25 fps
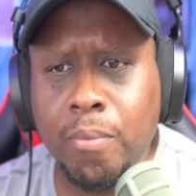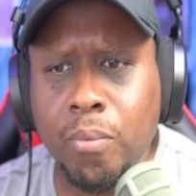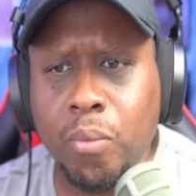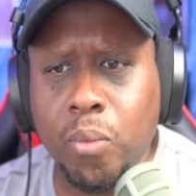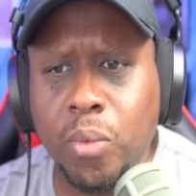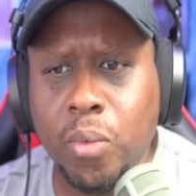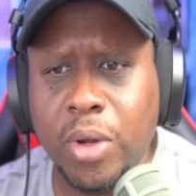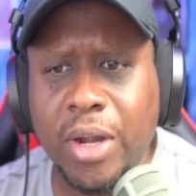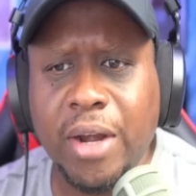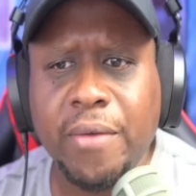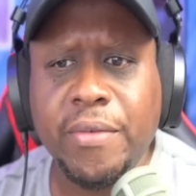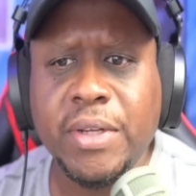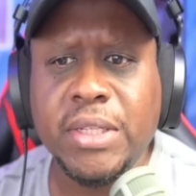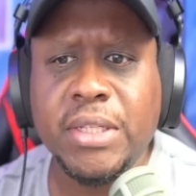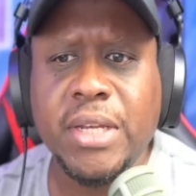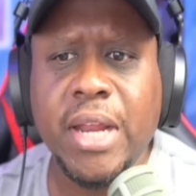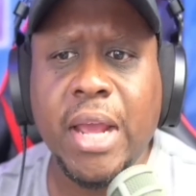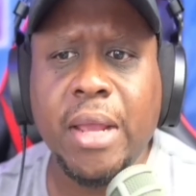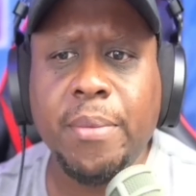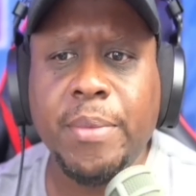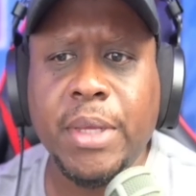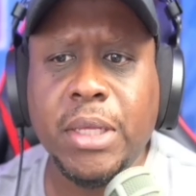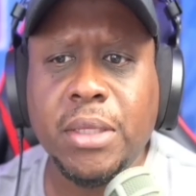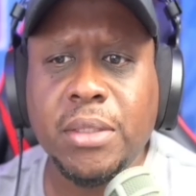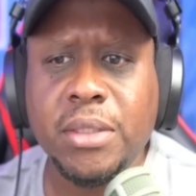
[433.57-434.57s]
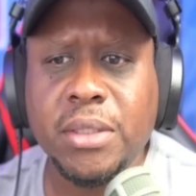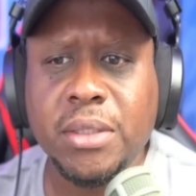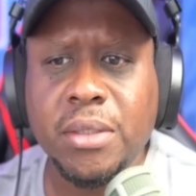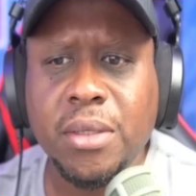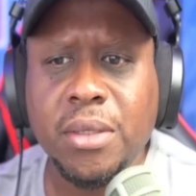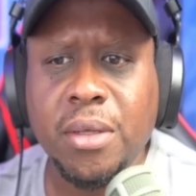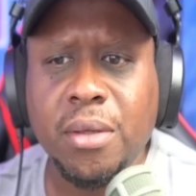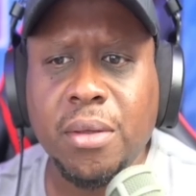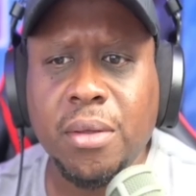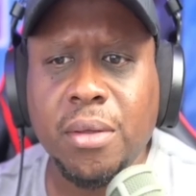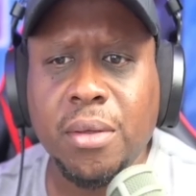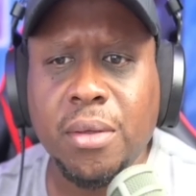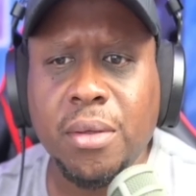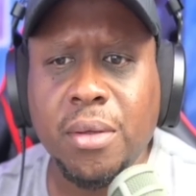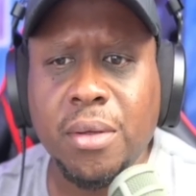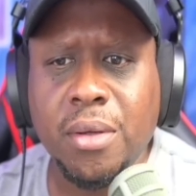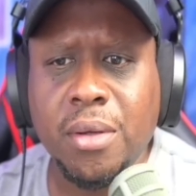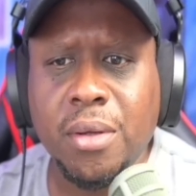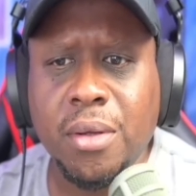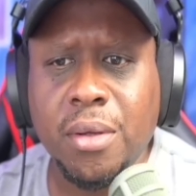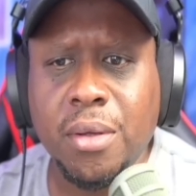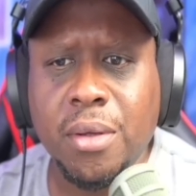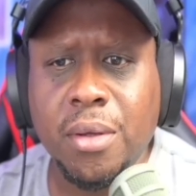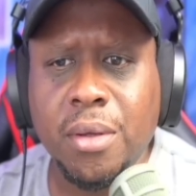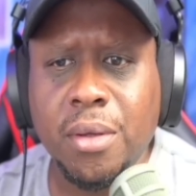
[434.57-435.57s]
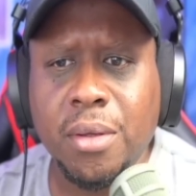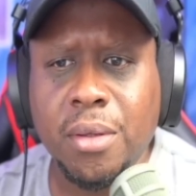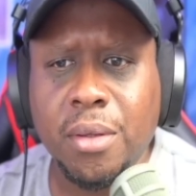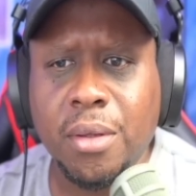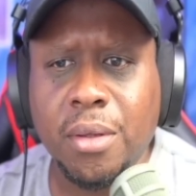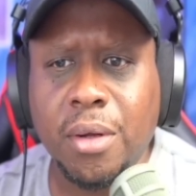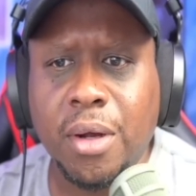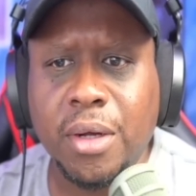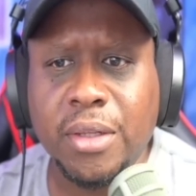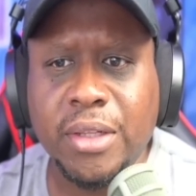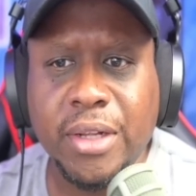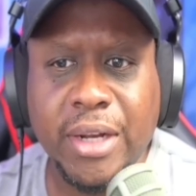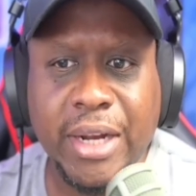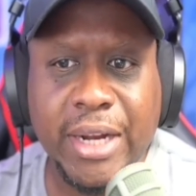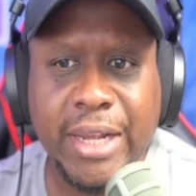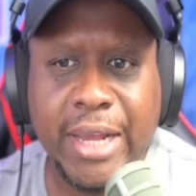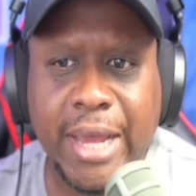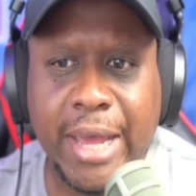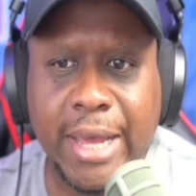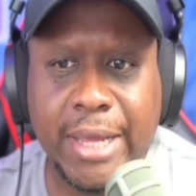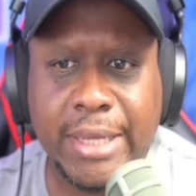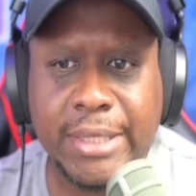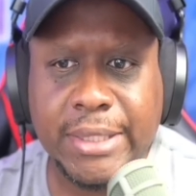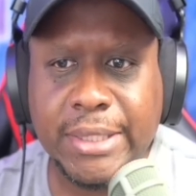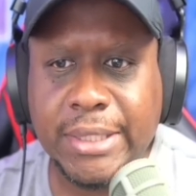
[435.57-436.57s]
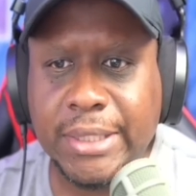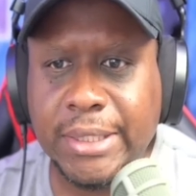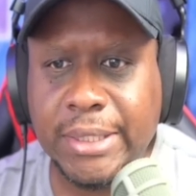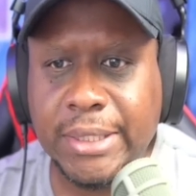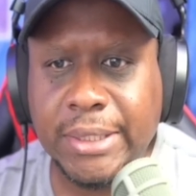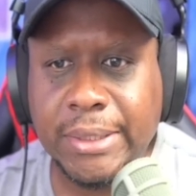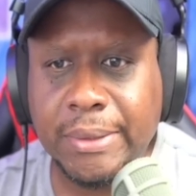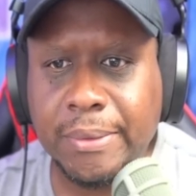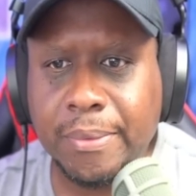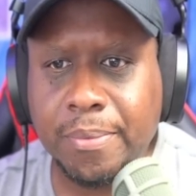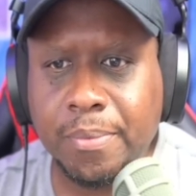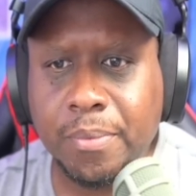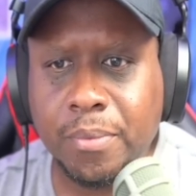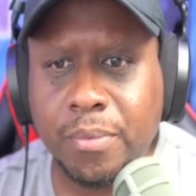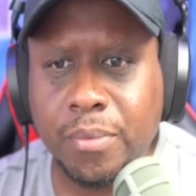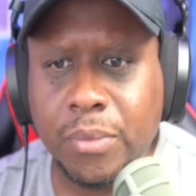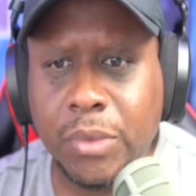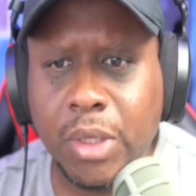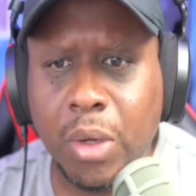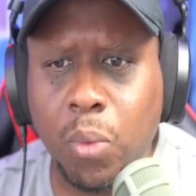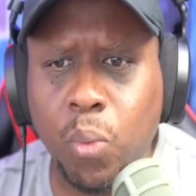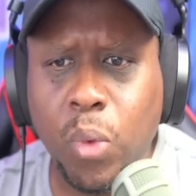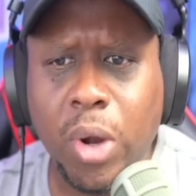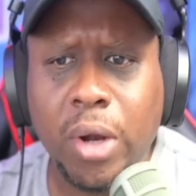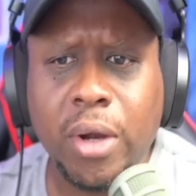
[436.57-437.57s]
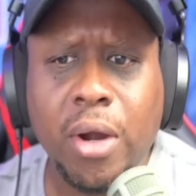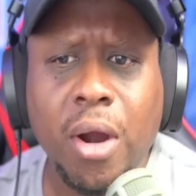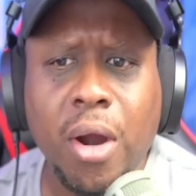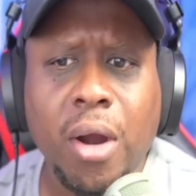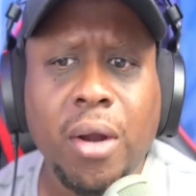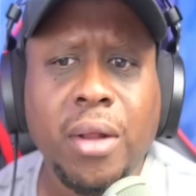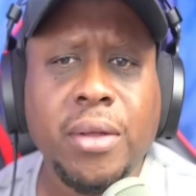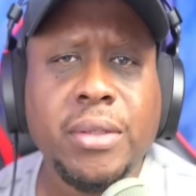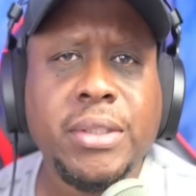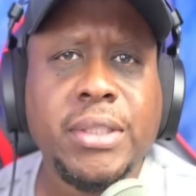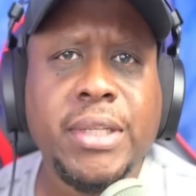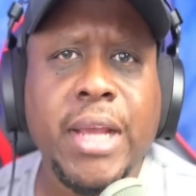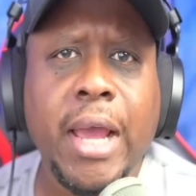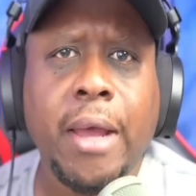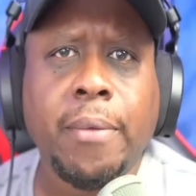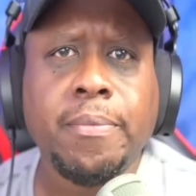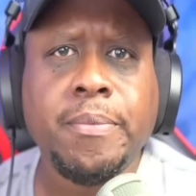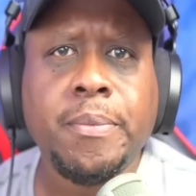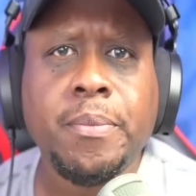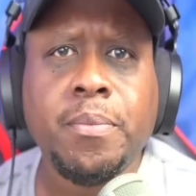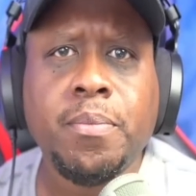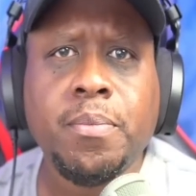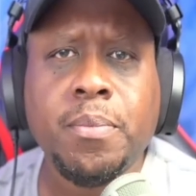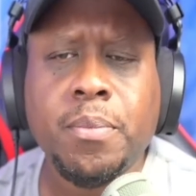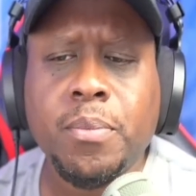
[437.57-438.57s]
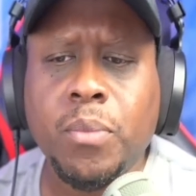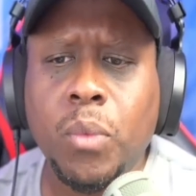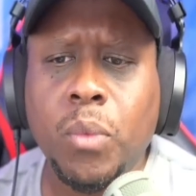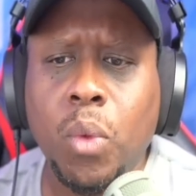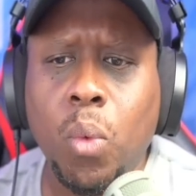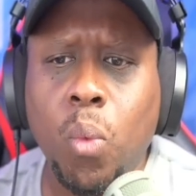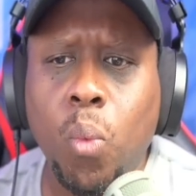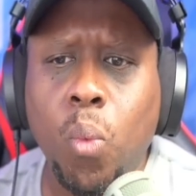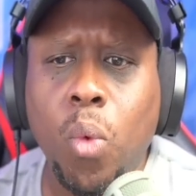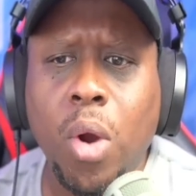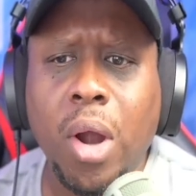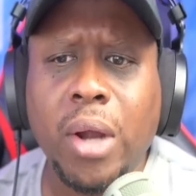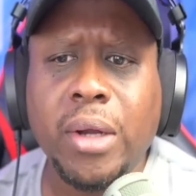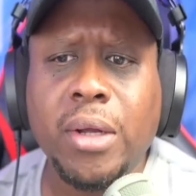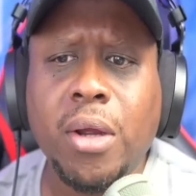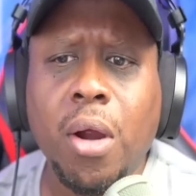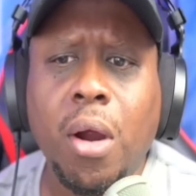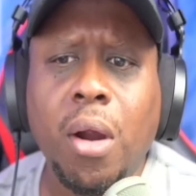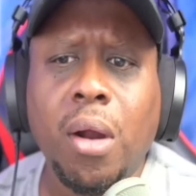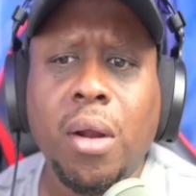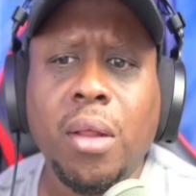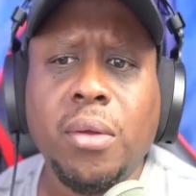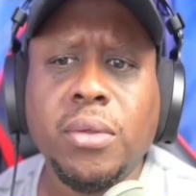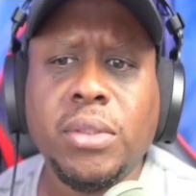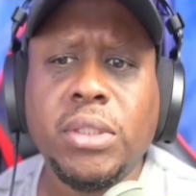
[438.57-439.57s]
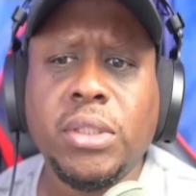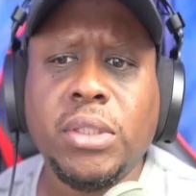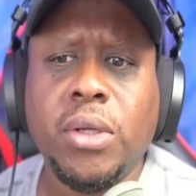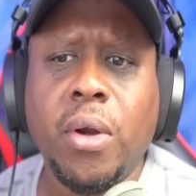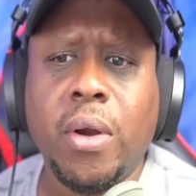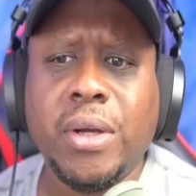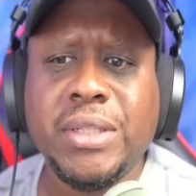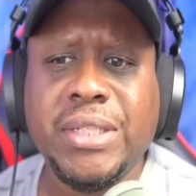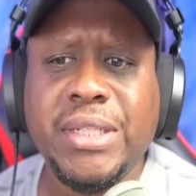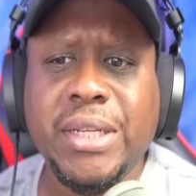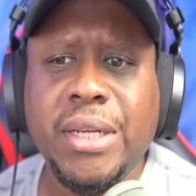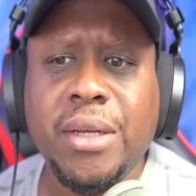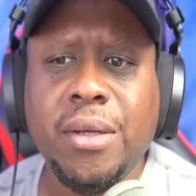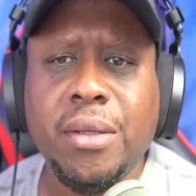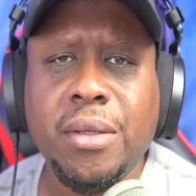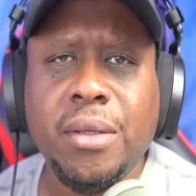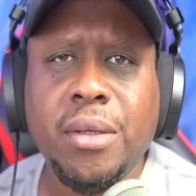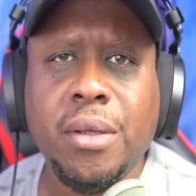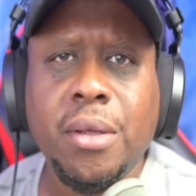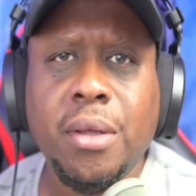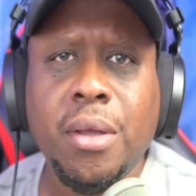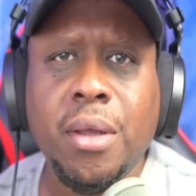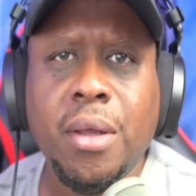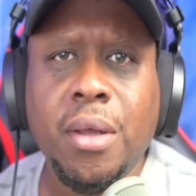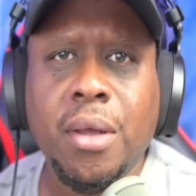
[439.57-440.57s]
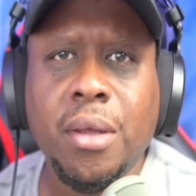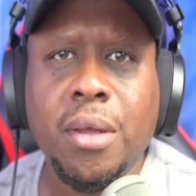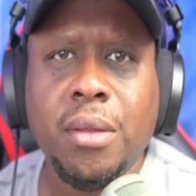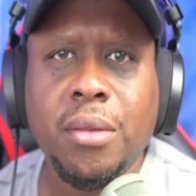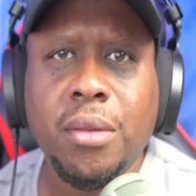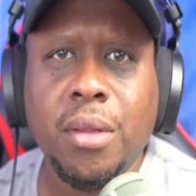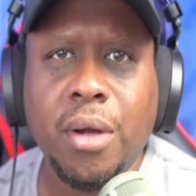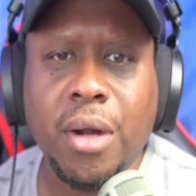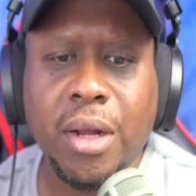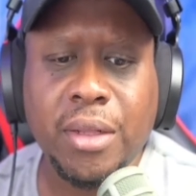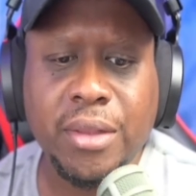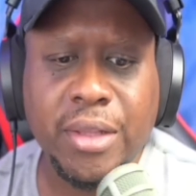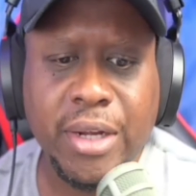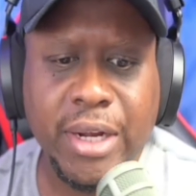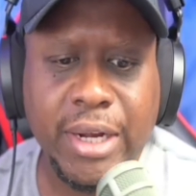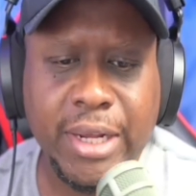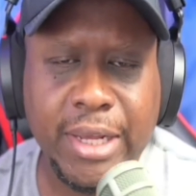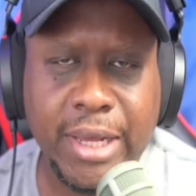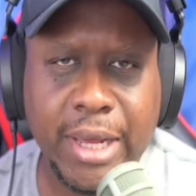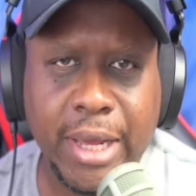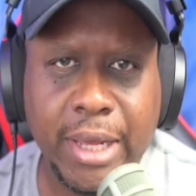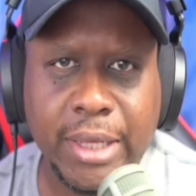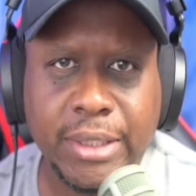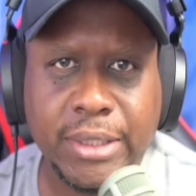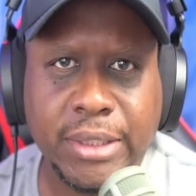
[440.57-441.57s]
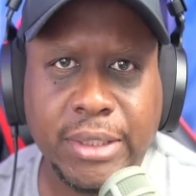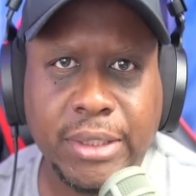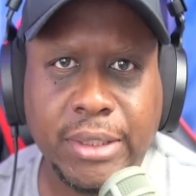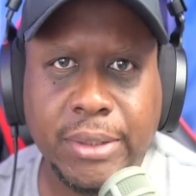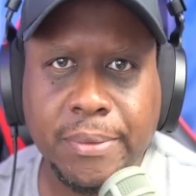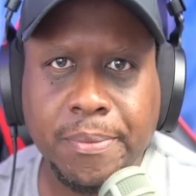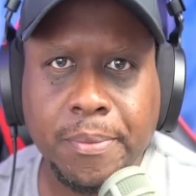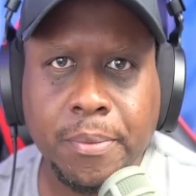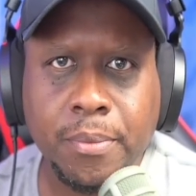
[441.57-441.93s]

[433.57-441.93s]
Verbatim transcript: Whatever his name is, Rodriguez, Juan Carlos, yeah, Juan Carlos Garcia Rodriguez.